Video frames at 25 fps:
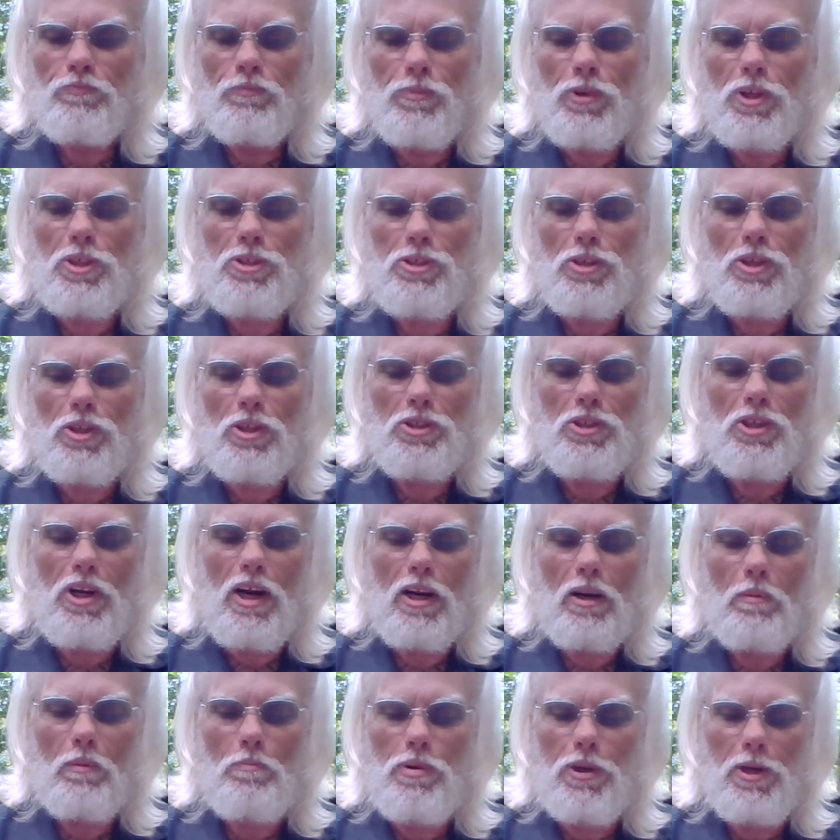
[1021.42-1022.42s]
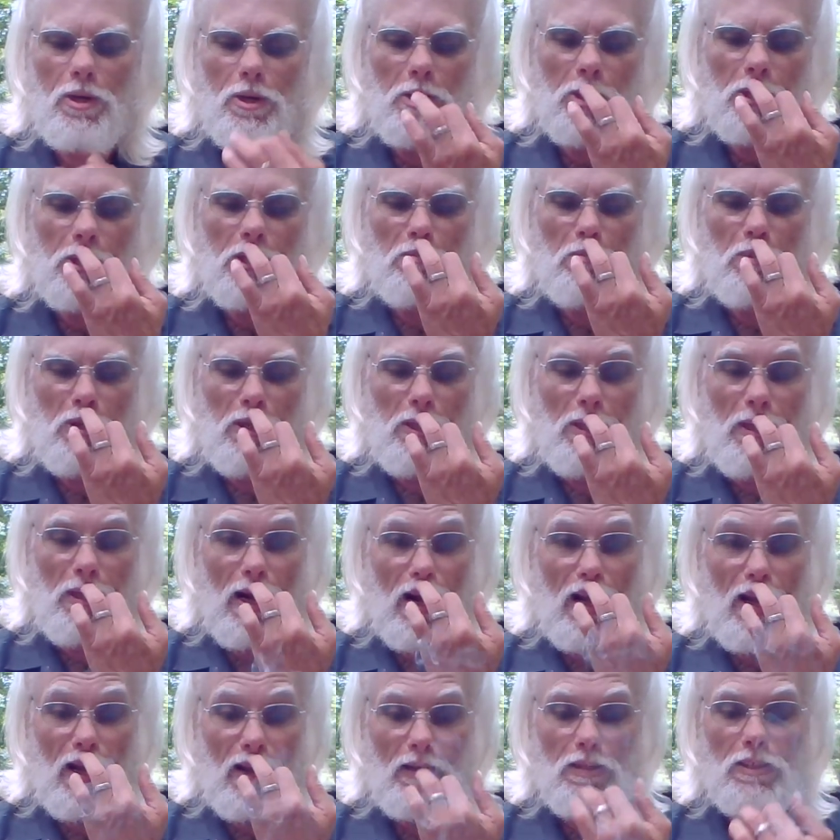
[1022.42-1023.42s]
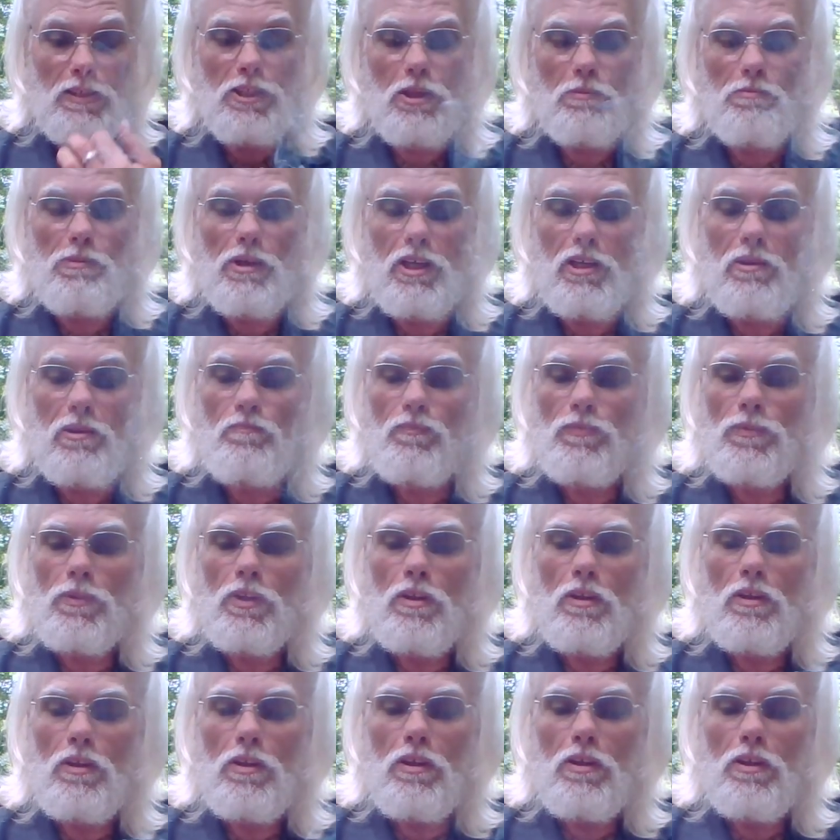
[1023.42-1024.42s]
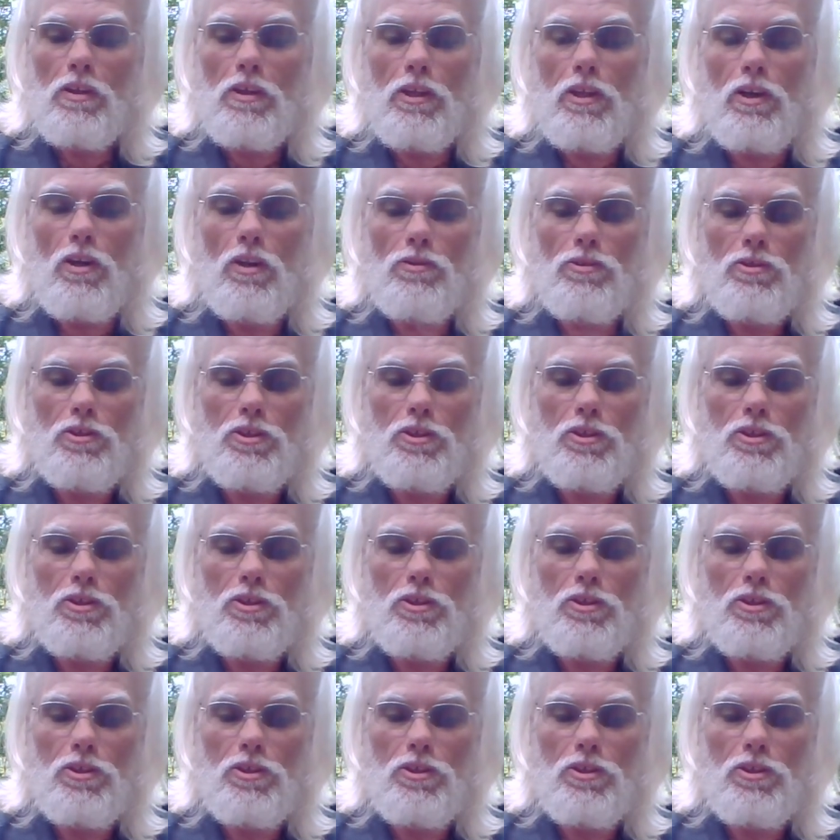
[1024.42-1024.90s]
this does not appear to be dyed to me. You know,